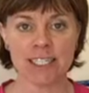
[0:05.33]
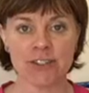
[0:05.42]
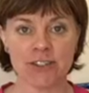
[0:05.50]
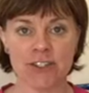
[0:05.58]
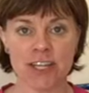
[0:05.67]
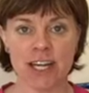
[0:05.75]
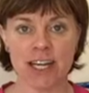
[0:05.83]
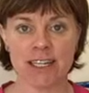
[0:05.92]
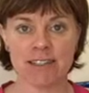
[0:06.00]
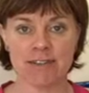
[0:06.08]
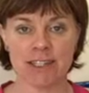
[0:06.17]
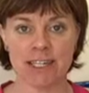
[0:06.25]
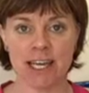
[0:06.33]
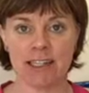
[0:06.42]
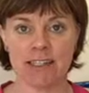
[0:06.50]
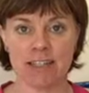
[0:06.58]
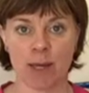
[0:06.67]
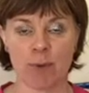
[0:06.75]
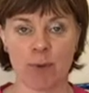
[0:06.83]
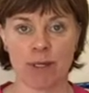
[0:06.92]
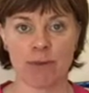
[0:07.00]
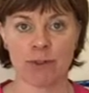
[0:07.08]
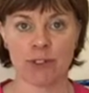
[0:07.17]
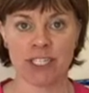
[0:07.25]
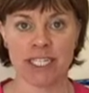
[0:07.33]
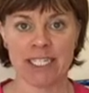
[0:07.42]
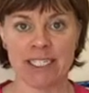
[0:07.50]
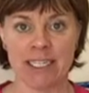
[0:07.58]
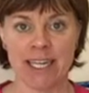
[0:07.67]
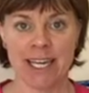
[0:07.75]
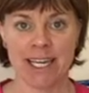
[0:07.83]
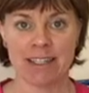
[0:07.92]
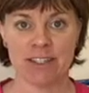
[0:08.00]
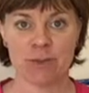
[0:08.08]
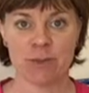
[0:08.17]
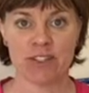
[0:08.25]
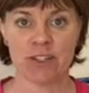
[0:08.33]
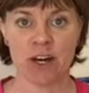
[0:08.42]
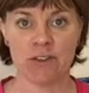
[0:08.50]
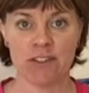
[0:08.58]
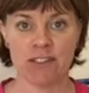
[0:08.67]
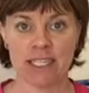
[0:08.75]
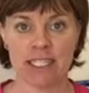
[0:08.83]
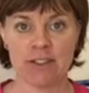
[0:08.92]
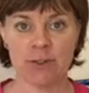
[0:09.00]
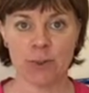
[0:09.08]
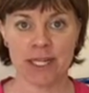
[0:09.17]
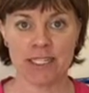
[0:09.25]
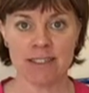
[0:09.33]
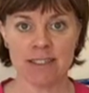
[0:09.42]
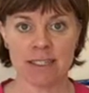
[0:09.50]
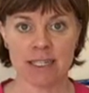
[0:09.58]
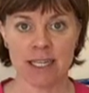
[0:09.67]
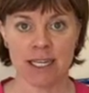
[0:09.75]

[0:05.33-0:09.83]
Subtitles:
exercise of the daily supplement routine. This one's called the seated twist.